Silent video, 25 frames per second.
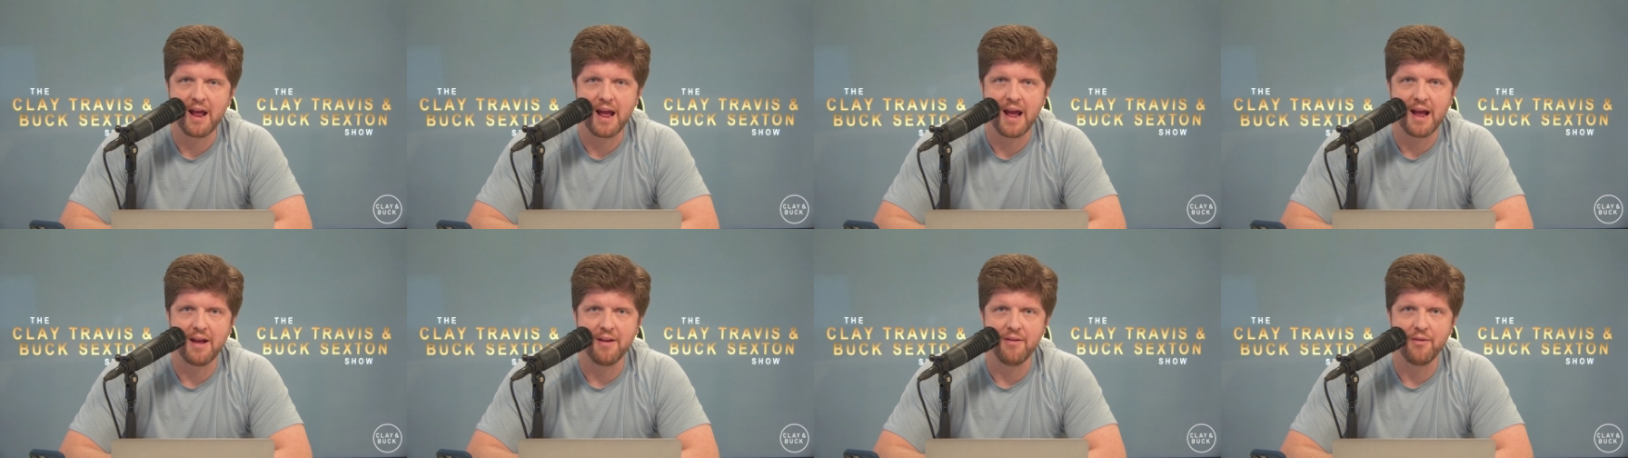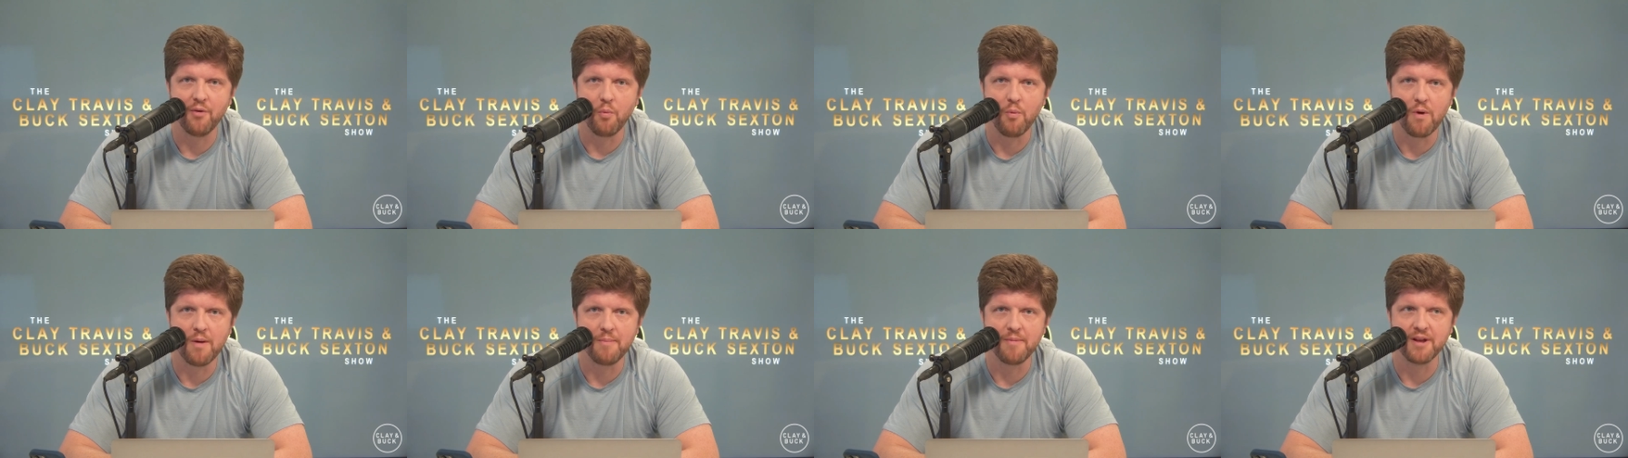and
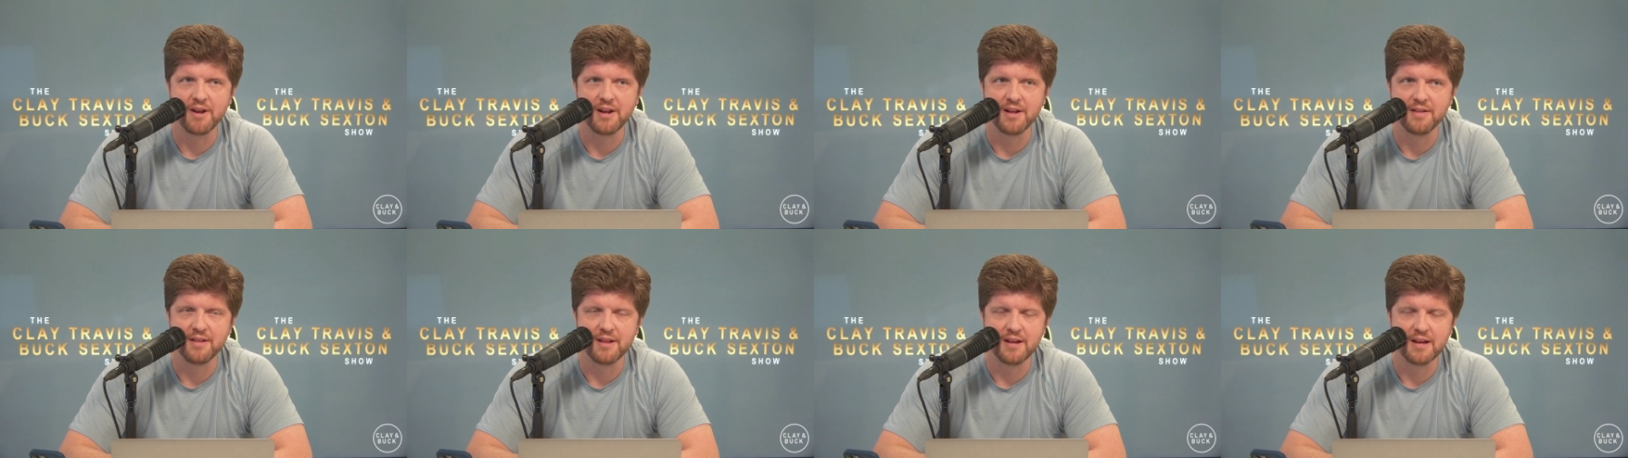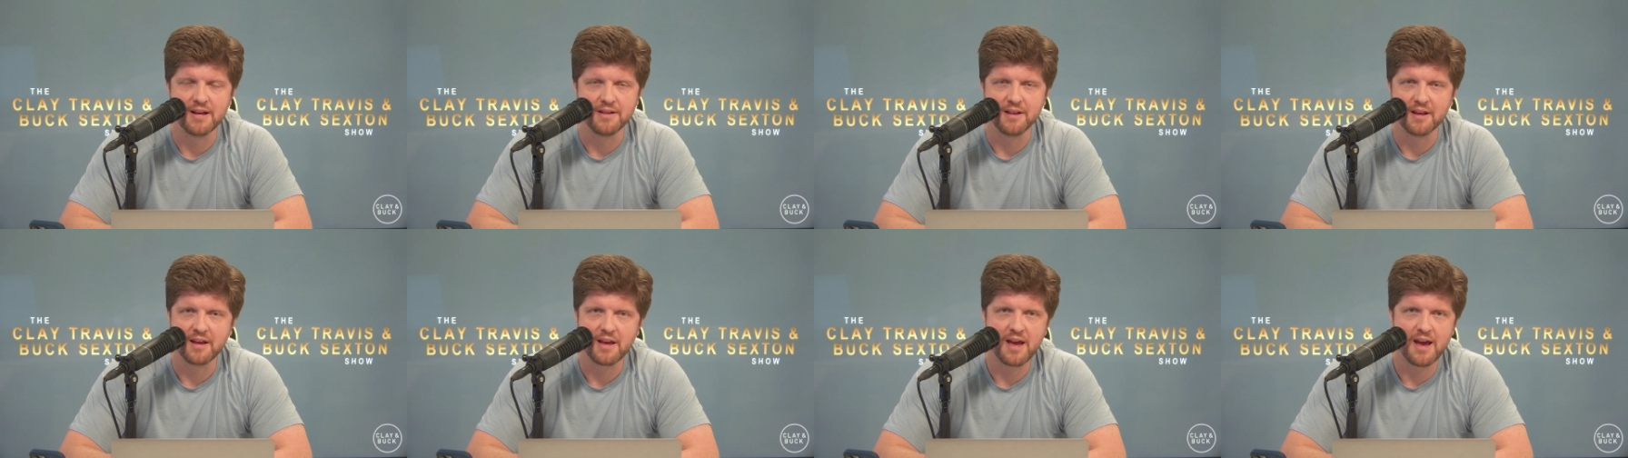the women in the,
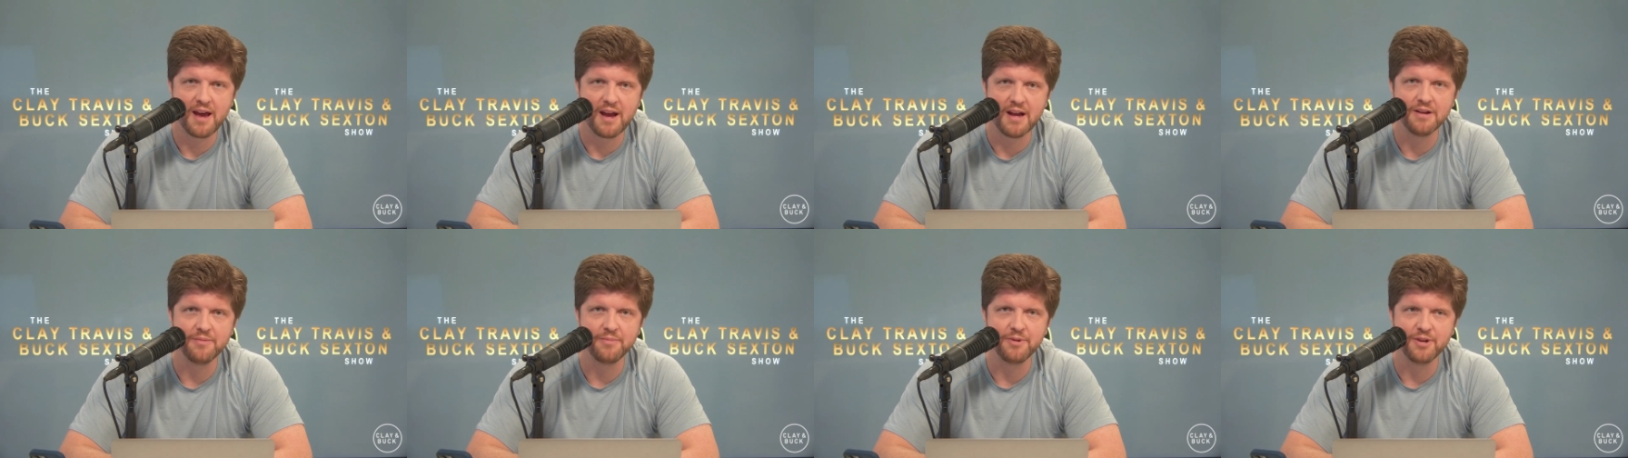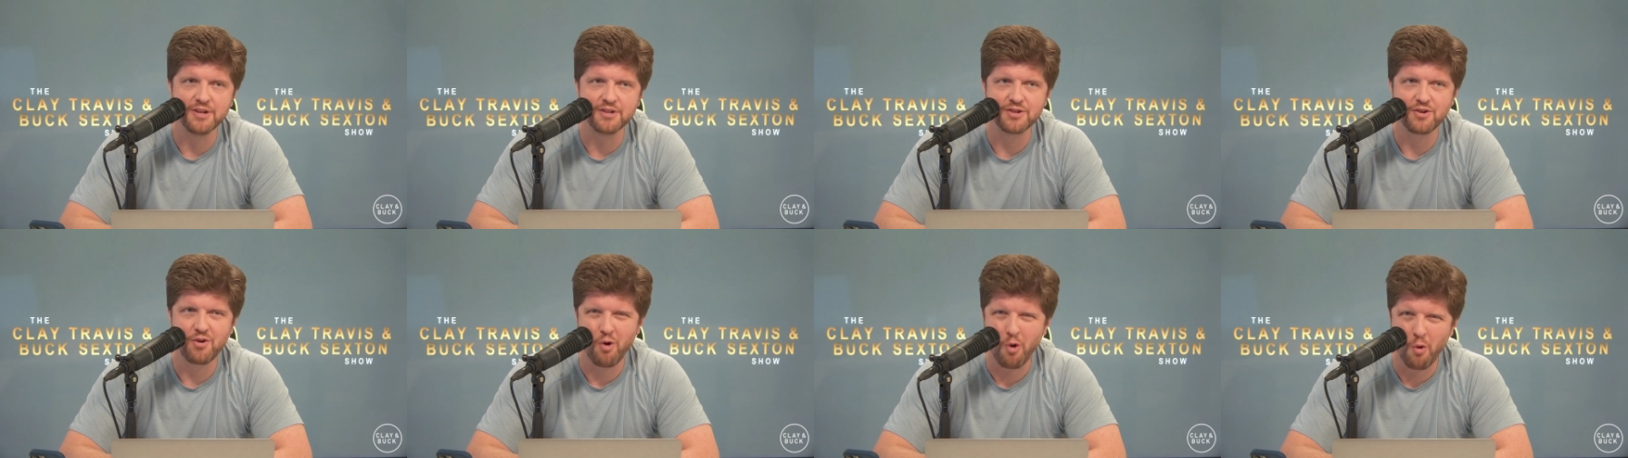in the cage. I mean,
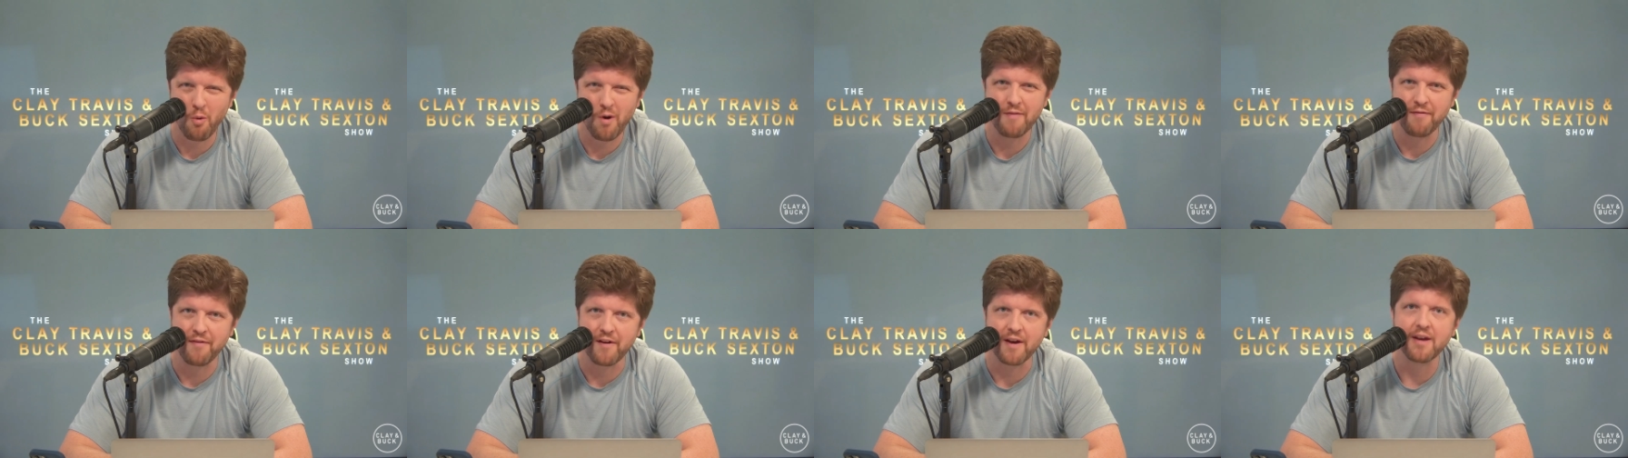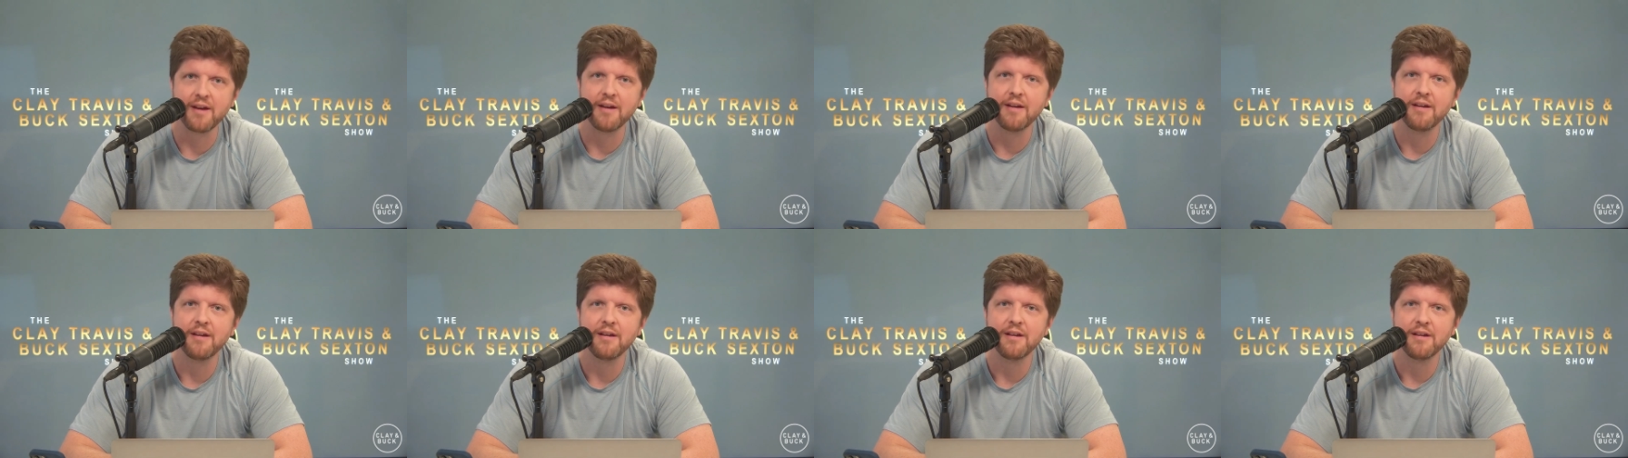it's horrific.